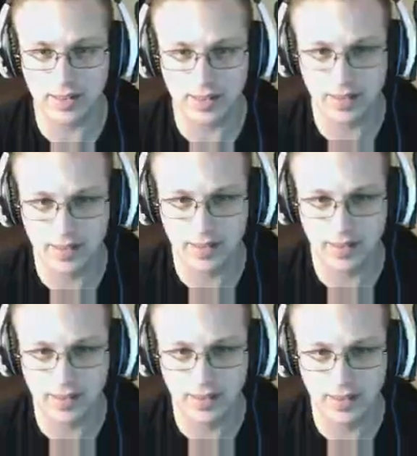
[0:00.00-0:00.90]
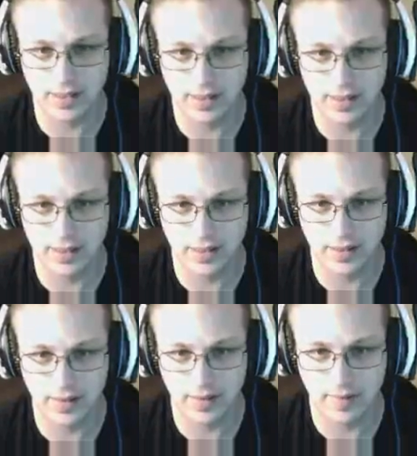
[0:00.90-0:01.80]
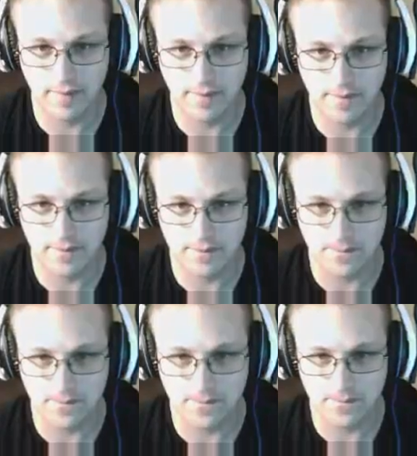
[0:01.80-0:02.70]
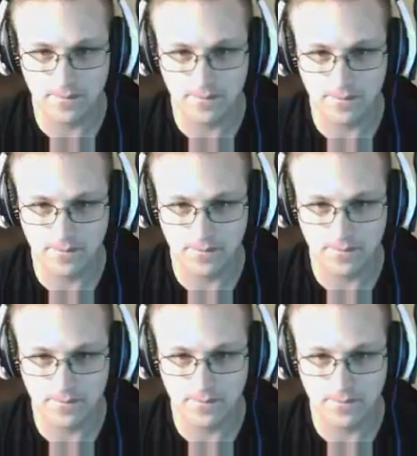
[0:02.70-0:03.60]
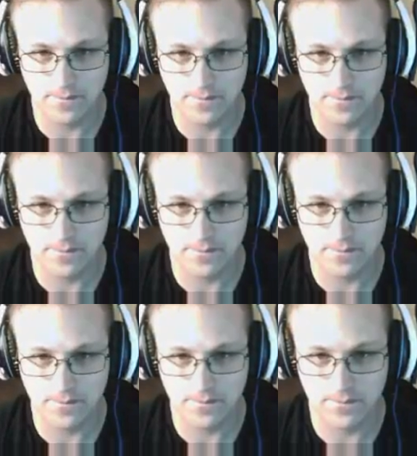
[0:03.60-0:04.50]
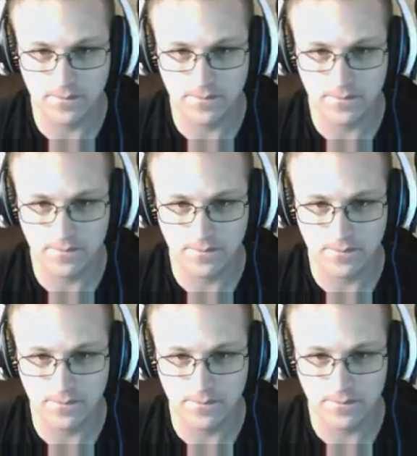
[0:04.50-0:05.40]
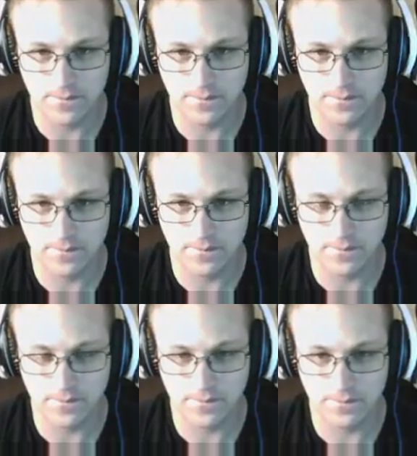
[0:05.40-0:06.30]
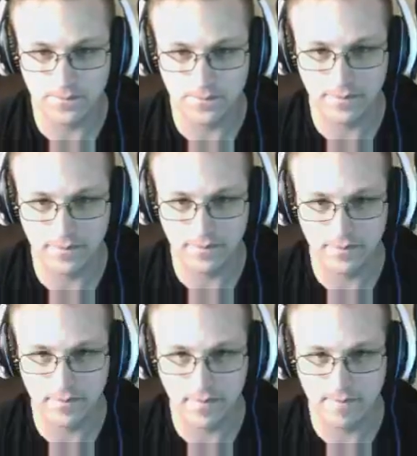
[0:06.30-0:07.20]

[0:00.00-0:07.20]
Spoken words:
No one is speaking in this clip.